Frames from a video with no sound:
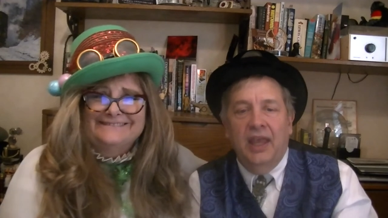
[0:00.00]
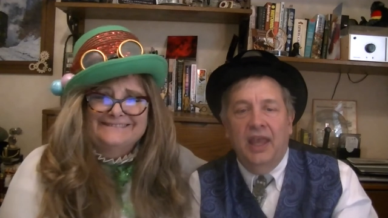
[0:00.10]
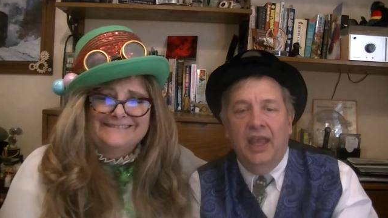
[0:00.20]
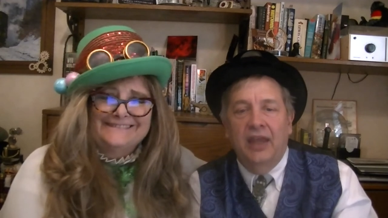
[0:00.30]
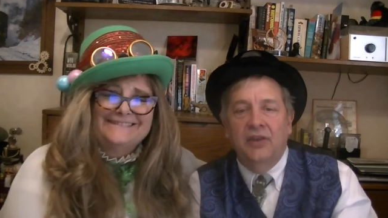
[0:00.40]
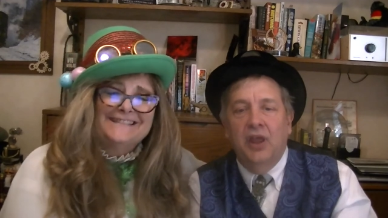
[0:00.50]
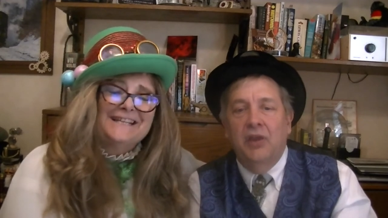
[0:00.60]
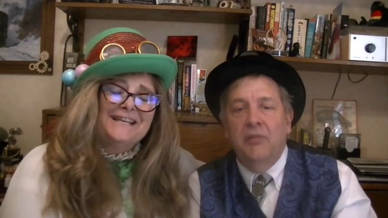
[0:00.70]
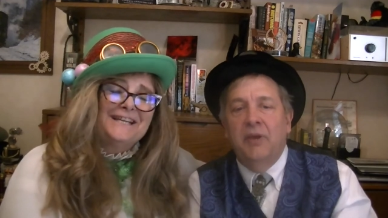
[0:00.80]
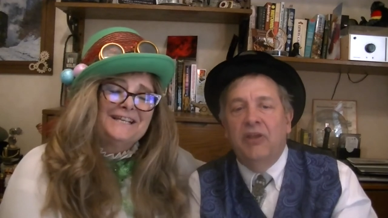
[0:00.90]
Speaker 1: And
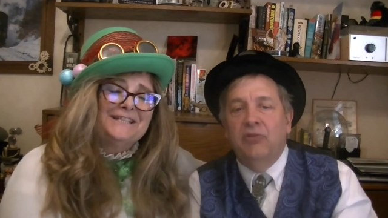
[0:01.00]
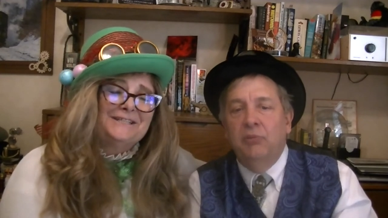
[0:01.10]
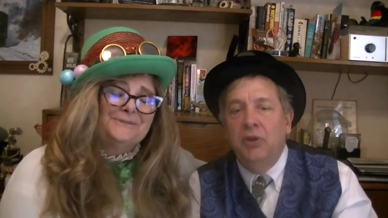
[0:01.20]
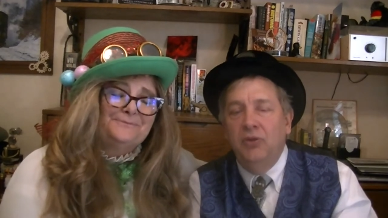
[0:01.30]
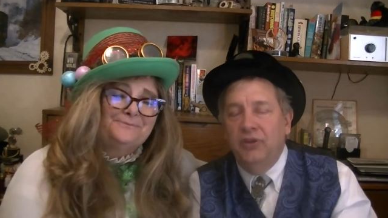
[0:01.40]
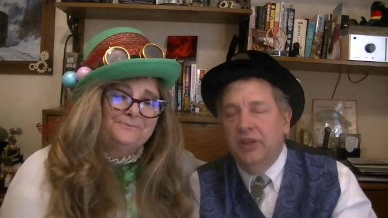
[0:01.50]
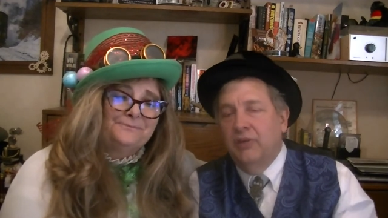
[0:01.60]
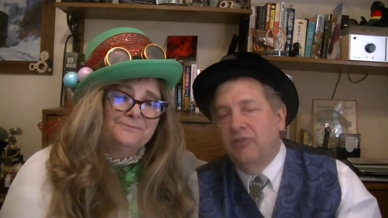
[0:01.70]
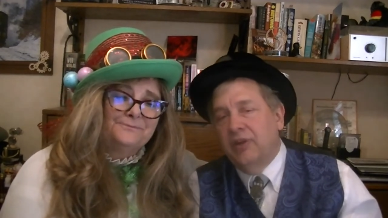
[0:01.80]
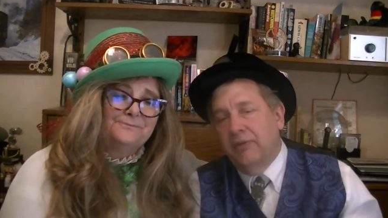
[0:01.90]
the best music, there
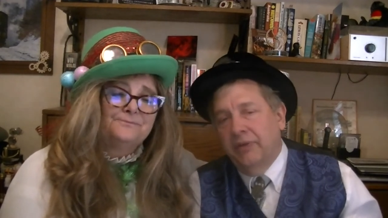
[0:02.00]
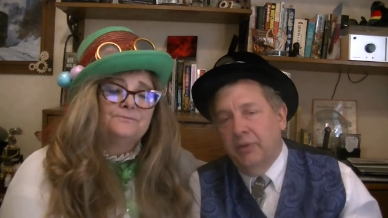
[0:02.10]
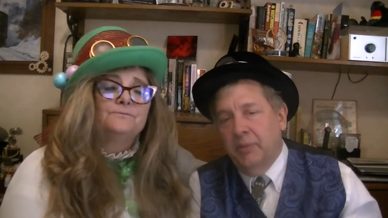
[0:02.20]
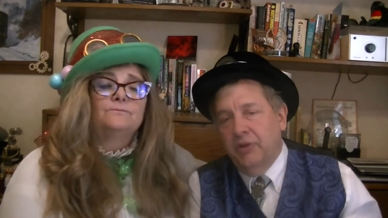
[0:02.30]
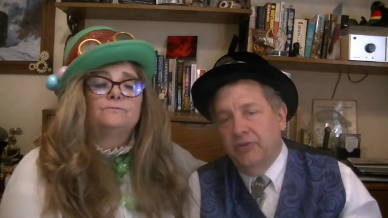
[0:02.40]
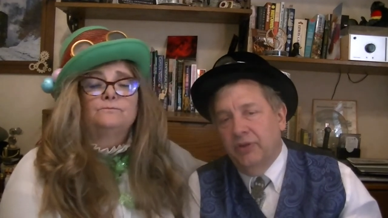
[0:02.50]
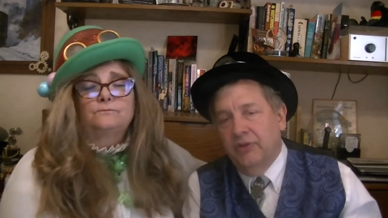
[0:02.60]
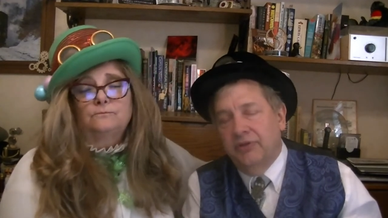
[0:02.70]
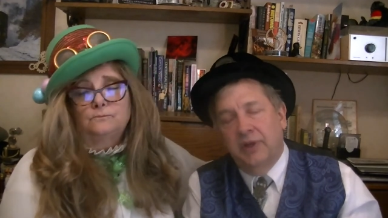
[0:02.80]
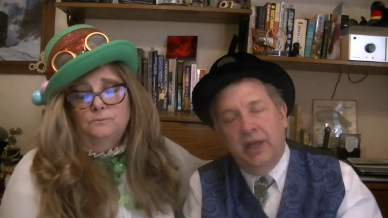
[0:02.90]
were several that were
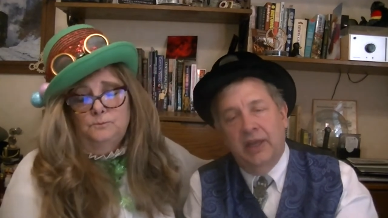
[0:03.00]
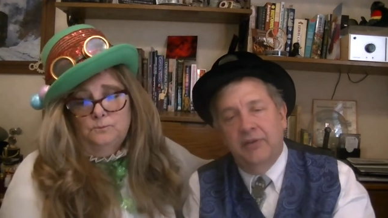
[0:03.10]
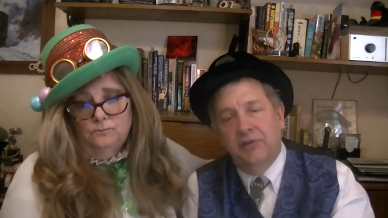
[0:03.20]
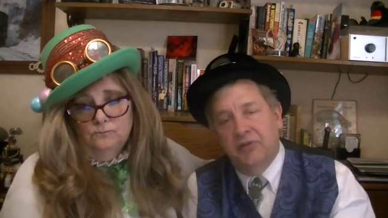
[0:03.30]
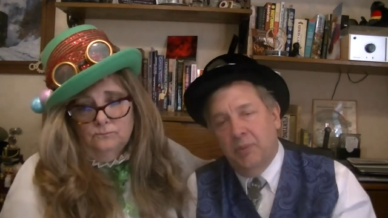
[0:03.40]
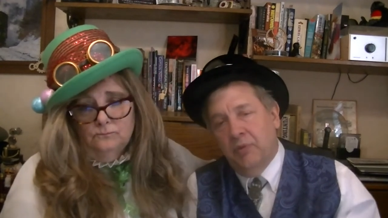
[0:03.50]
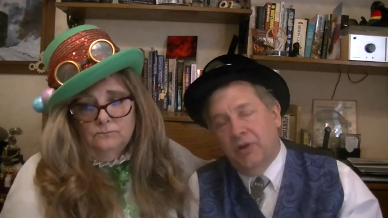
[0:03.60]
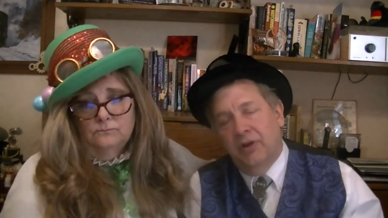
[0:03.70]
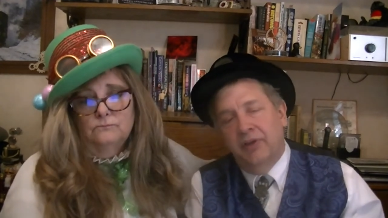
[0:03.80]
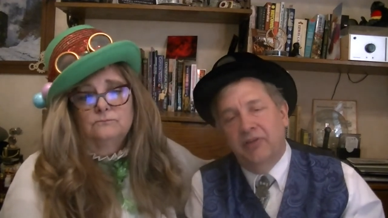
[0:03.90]
musicals, and some were
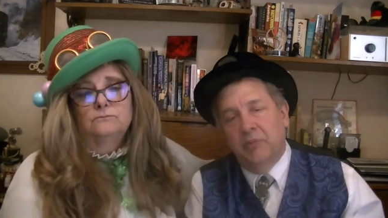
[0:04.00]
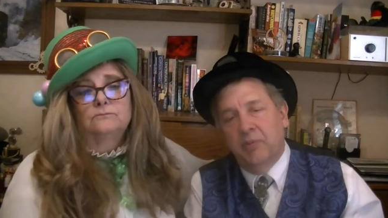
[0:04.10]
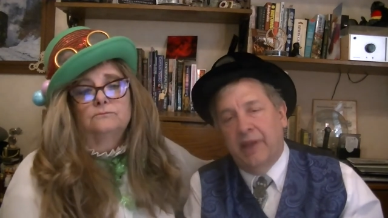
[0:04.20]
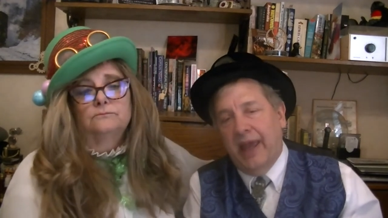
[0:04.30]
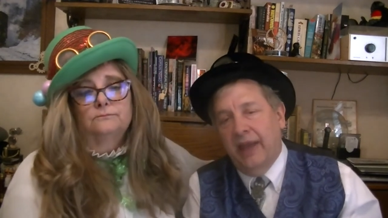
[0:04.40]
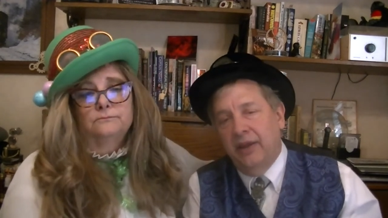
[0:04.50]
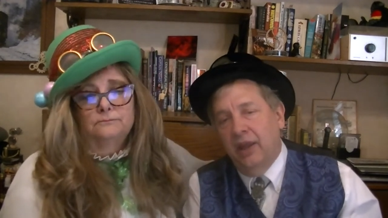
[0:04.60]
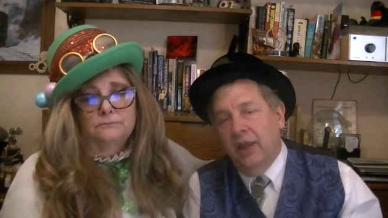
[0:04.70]
good, some were bad.